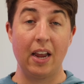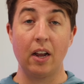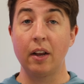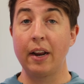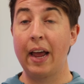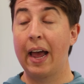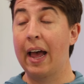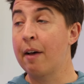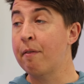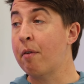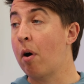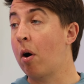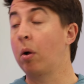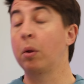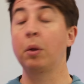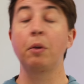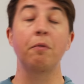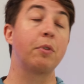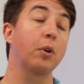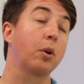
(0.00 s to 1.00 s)
It could have
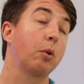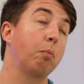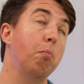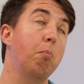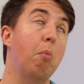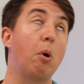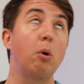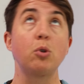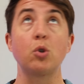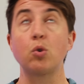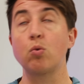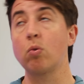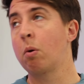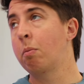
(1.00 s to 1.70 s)
all of the most